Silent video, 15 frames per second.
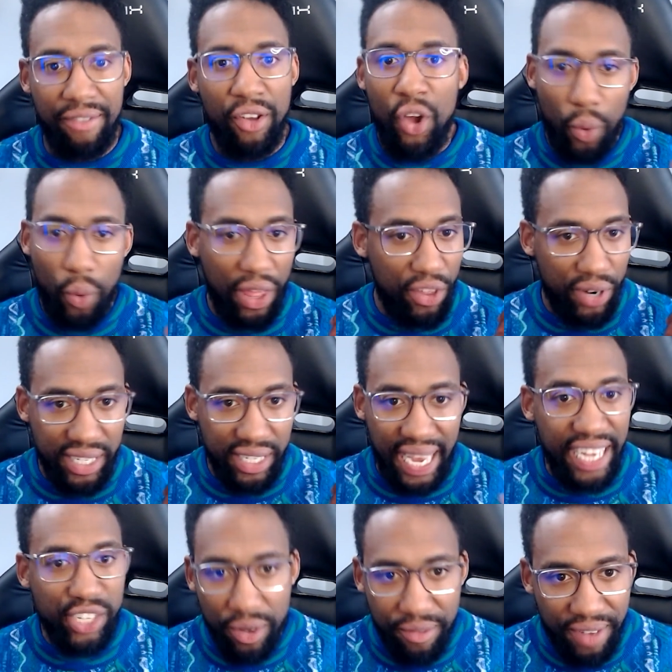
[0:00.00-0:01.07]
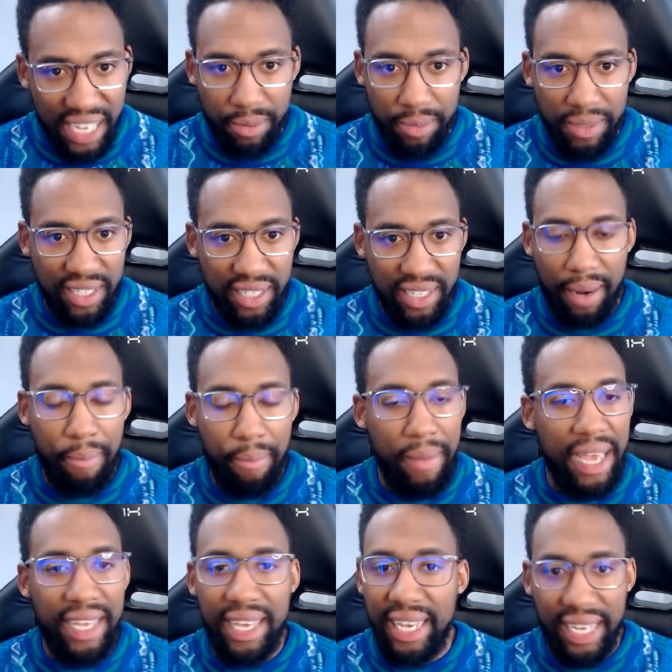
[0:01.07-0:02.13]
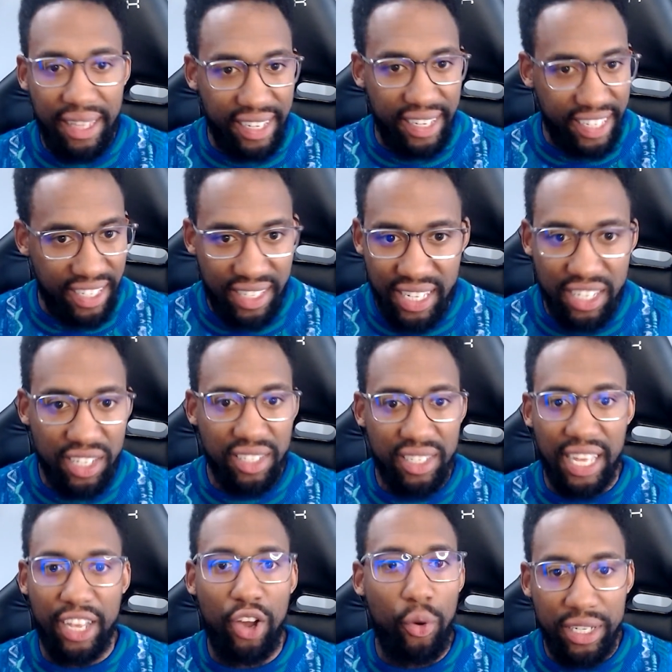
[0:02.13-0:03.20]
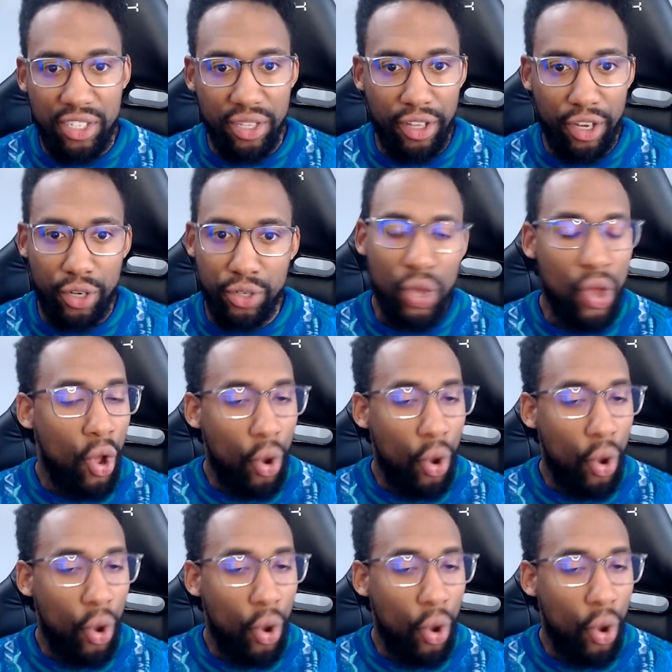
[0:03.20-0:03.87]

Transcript: whether it's angel investments that I'm making and the decisions that go into those,